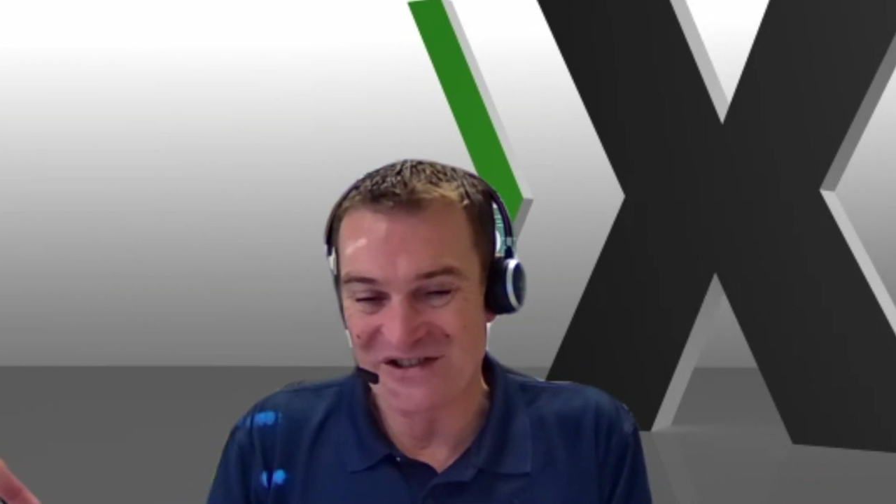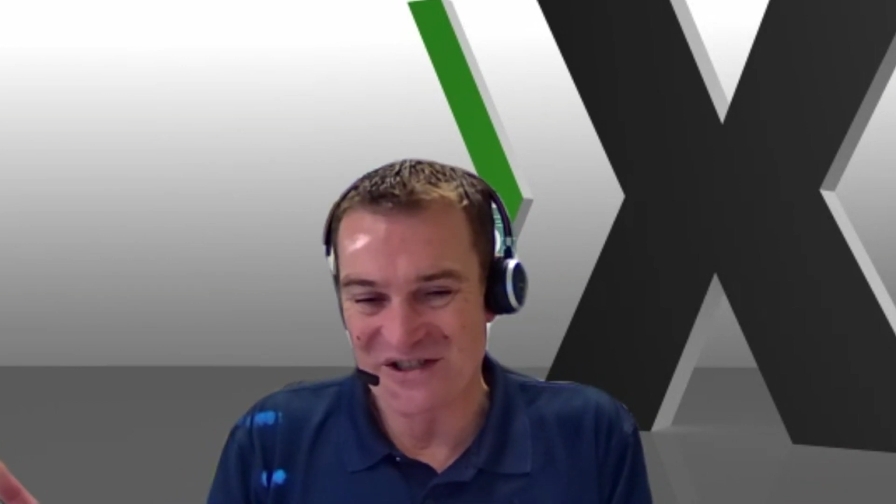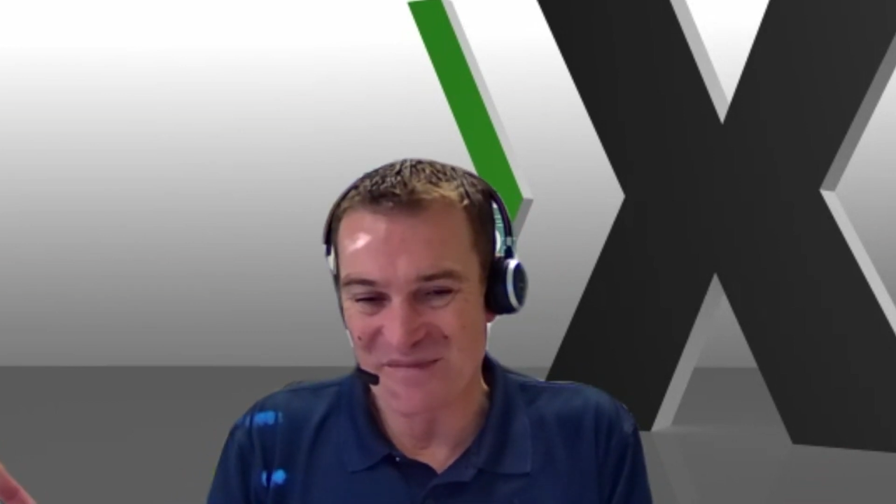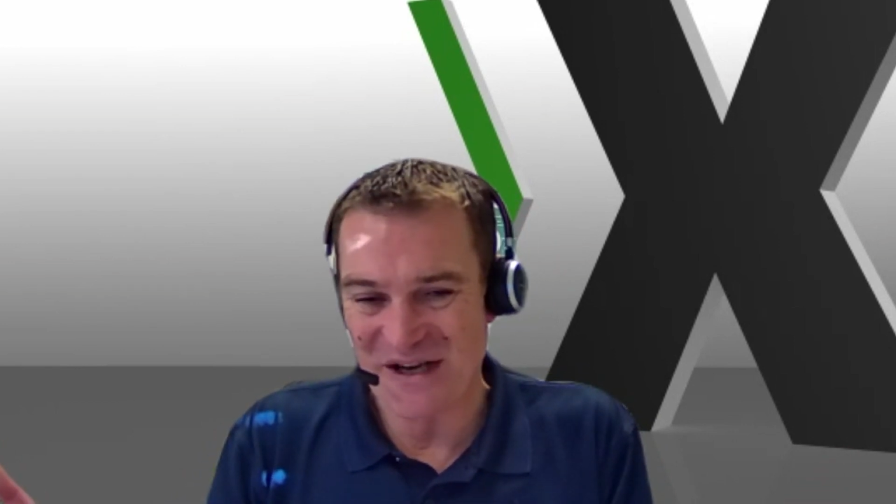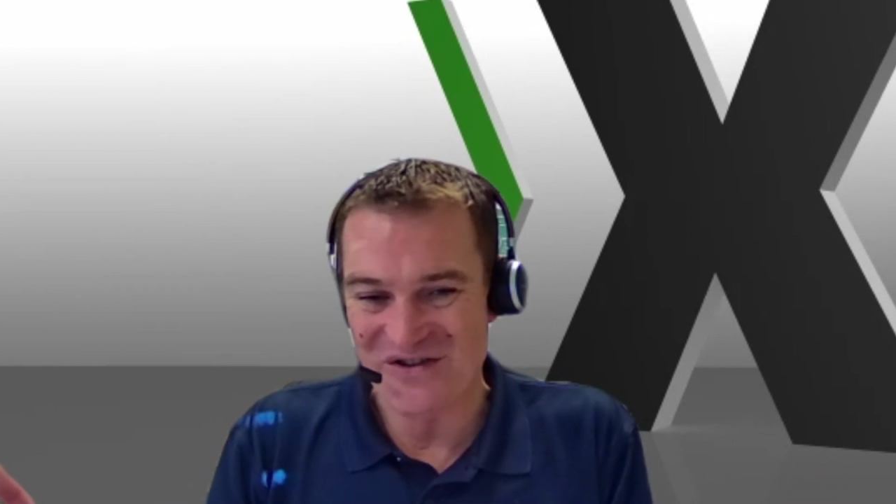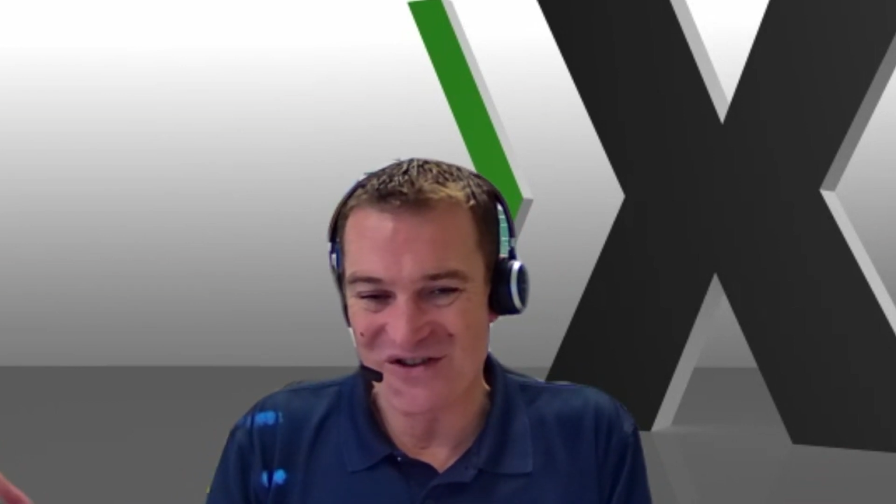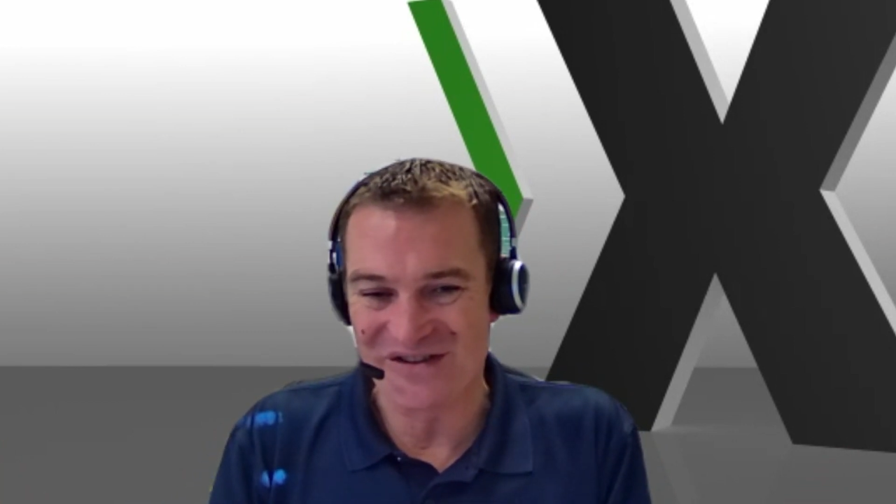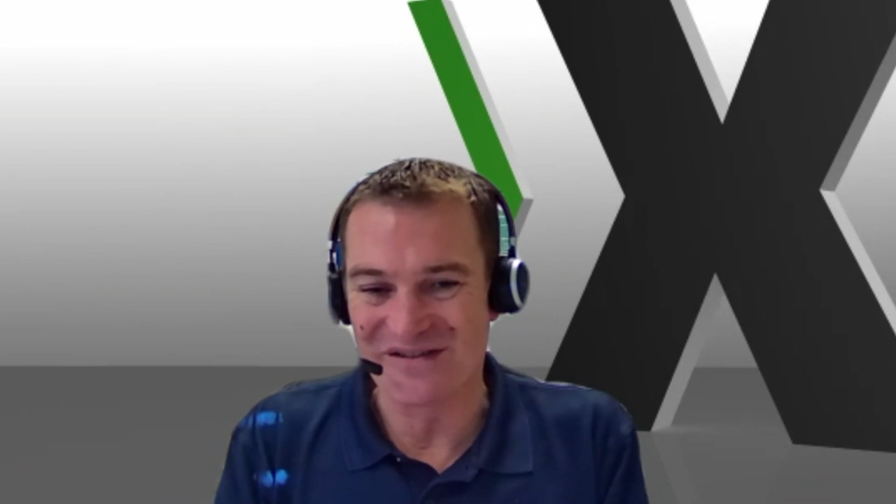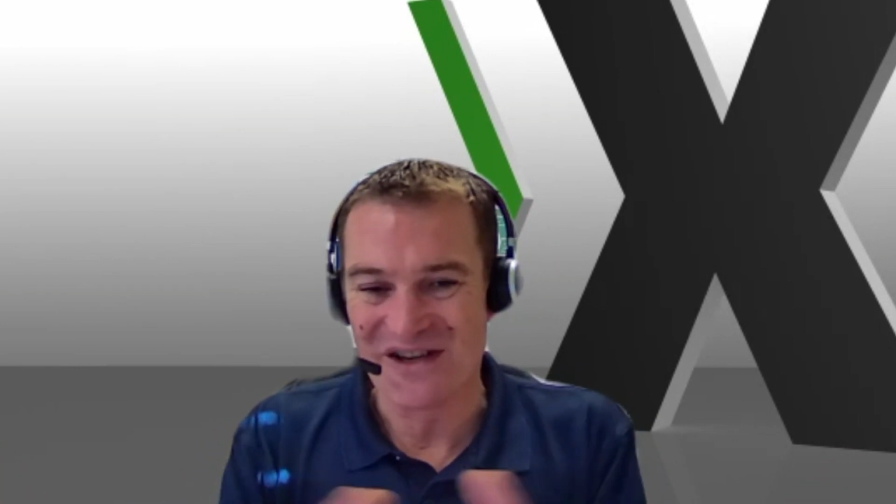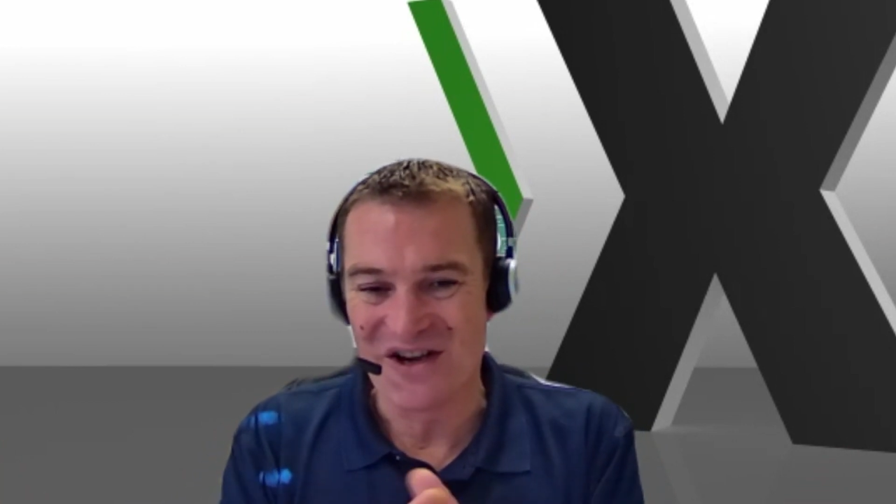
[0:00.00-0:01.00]

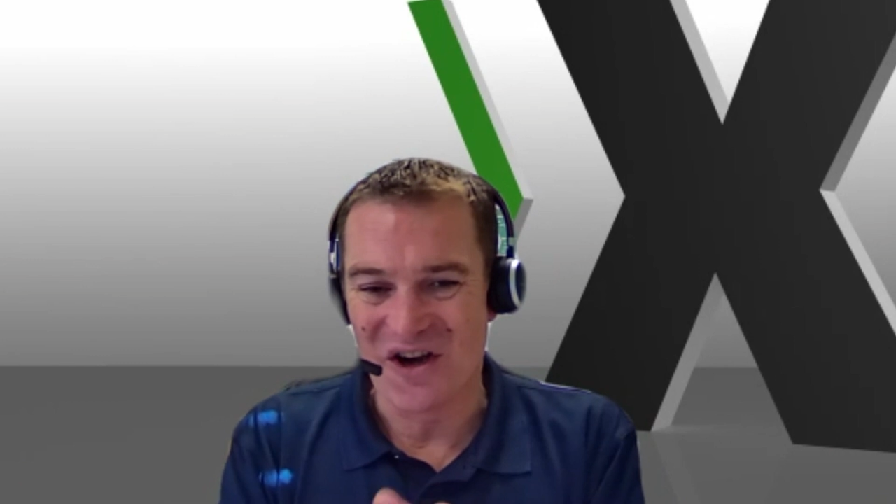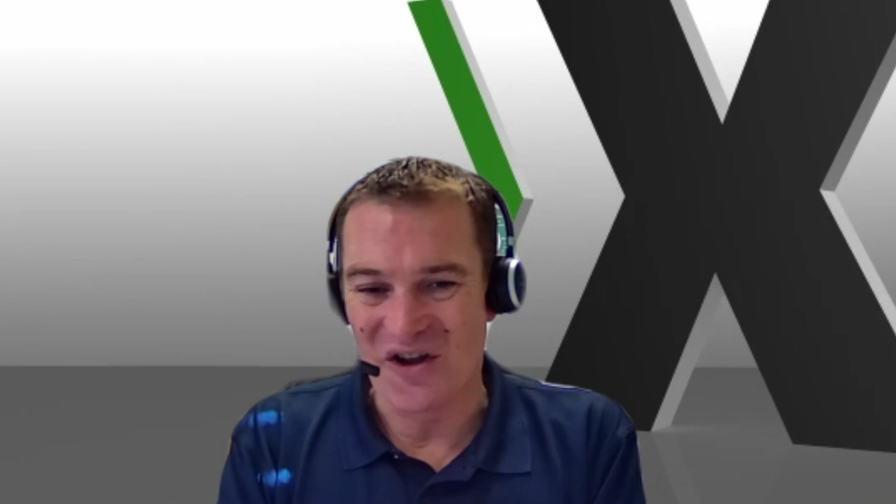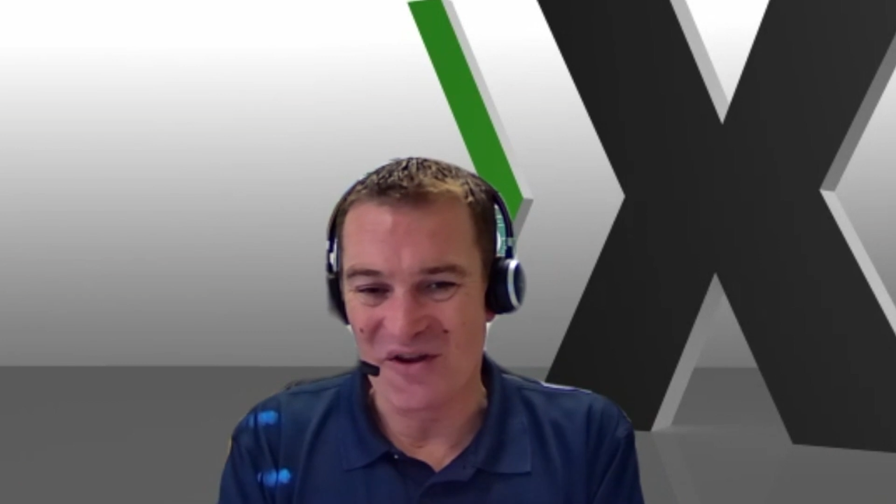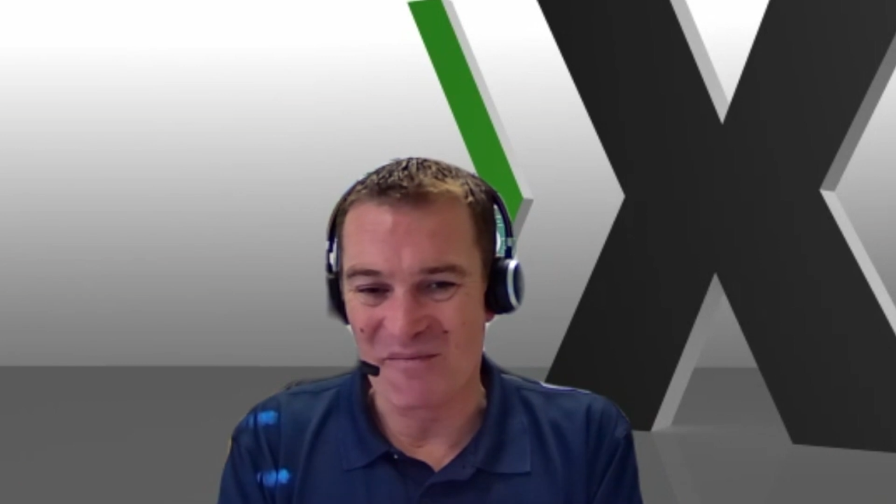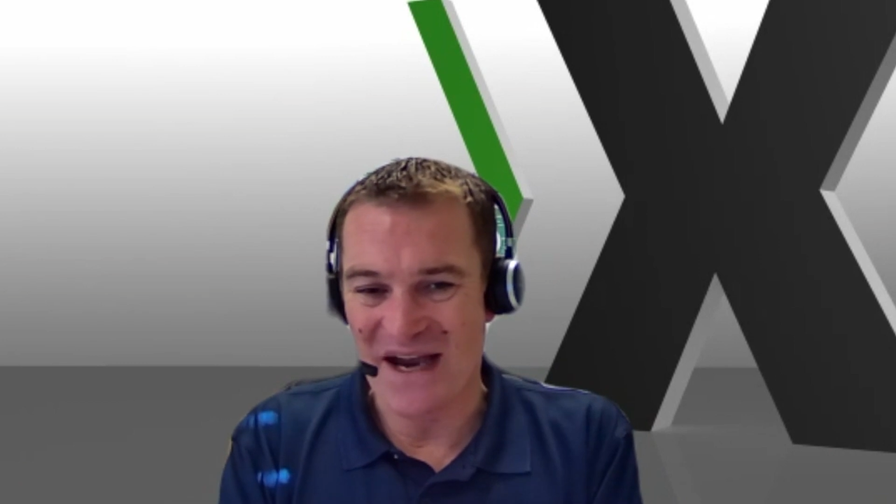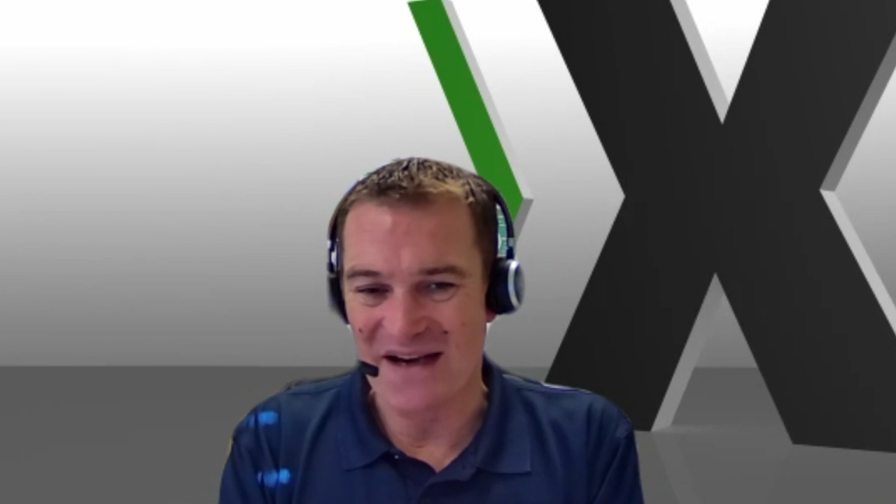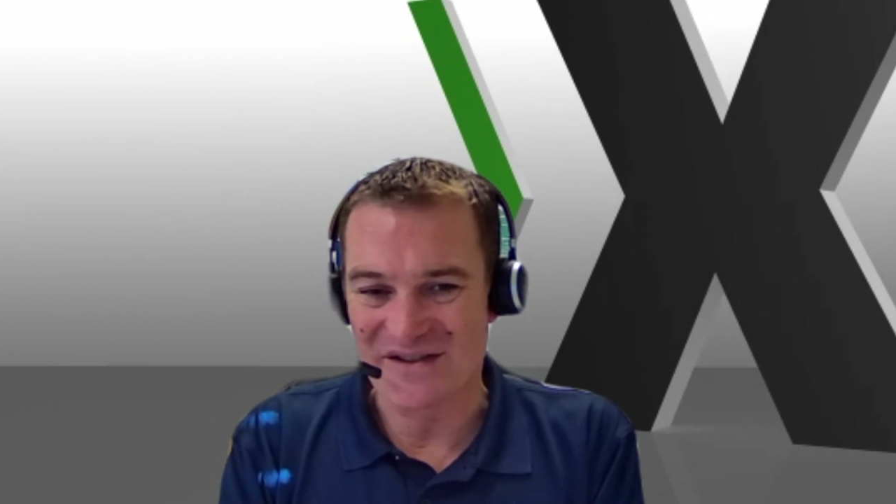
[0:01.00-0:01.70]
suspension on the back.